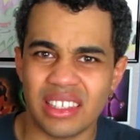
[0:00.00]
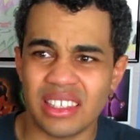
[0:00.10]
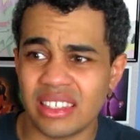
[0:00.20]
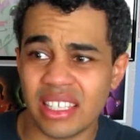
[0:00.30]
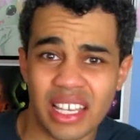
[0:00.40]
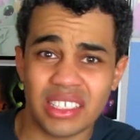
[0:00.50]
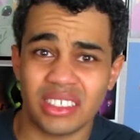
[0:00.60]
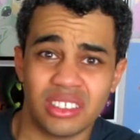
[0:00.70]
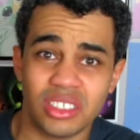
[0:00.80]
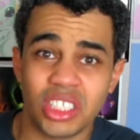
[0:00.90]
not
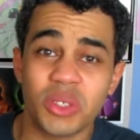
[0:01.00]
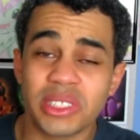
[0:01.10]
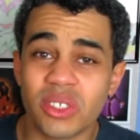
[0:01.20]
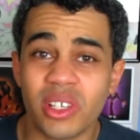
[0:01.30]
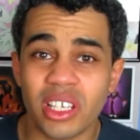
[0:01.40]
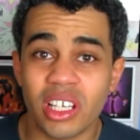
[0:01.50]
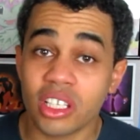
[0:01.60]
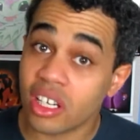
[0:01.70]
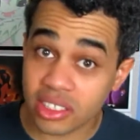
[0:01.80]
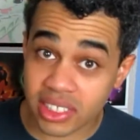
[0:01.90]
sure what's going on.
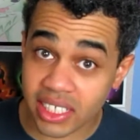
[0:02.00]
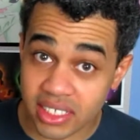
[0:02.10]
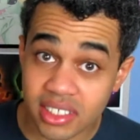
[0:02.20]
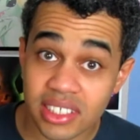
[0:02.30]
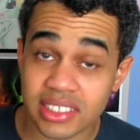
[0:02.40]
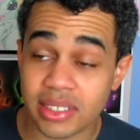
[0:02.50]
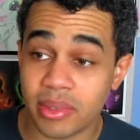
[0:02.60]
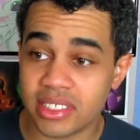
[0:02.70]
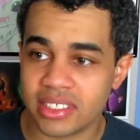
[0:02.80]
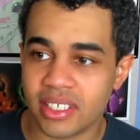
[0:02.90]
Cars Land is awesome.
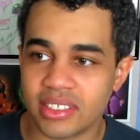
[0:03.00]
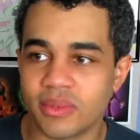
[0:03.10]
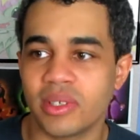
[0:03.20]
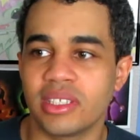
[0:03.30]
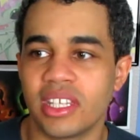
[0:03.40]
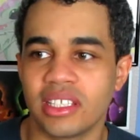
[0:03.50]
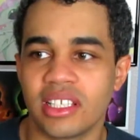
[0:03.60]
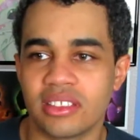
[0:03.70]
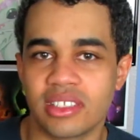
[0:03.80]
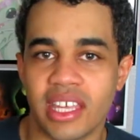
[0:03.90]
That's one thing
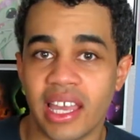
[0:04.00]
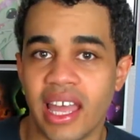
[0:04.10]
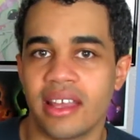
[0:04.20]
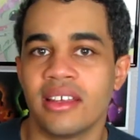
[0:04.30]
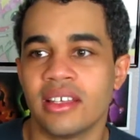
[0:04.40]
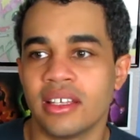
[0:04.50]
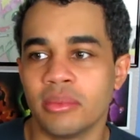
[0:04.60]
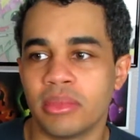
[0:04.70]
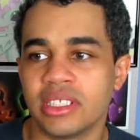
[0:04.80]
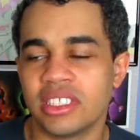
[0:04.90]
that they got,
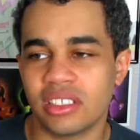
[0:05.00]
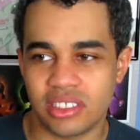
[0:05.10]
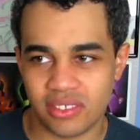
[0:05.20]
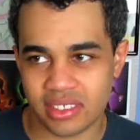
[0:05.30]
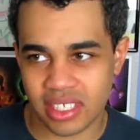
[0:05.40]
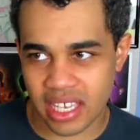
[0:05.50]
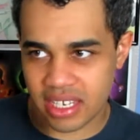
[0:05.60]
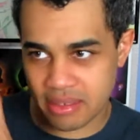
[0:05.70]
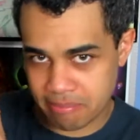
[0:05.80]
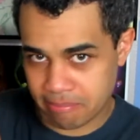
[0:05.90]
but until it's kind
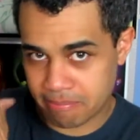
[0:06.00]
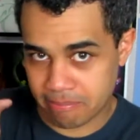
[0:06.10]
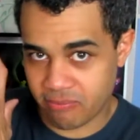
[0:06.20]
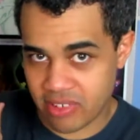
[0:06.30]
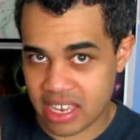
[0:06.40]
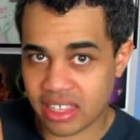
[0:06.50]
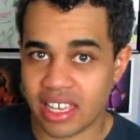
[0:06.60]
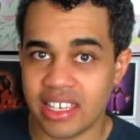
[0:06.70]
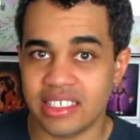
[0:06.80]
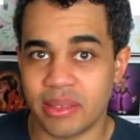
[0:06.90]
of
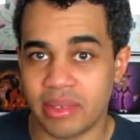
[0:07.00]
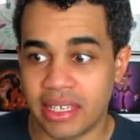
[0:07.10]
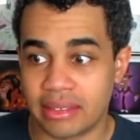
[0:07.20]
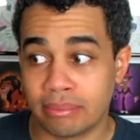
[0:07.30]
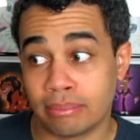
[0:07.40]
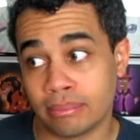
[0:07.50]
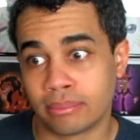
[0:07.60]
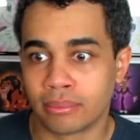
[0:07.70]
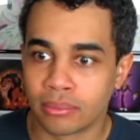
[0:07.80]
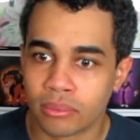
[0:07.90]
finalized, I'm like, And
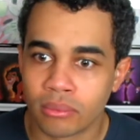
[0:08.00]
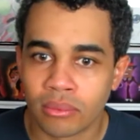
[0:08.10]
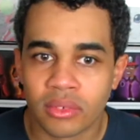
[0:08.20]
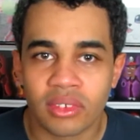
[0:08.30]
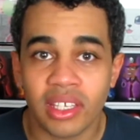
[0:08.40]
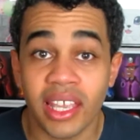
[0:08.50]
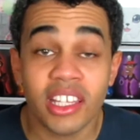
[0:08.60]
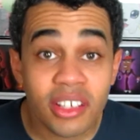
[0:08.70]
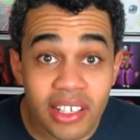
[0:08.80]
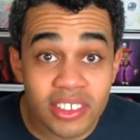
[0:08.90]

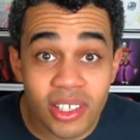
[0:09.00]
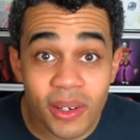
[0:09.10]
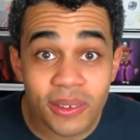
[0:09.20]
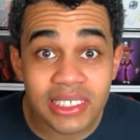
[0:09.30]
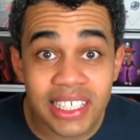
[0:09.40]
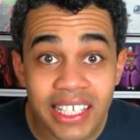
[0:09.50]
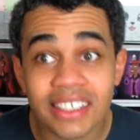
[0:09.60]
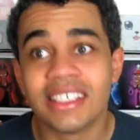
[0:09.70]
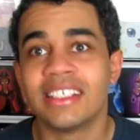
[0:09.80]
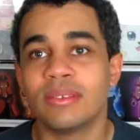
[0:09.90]
they're gonna have Star Wars Land.
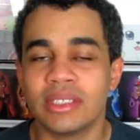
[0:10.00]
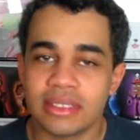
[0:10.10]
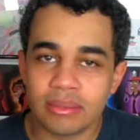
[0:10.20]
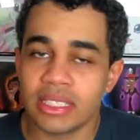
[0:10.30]
Just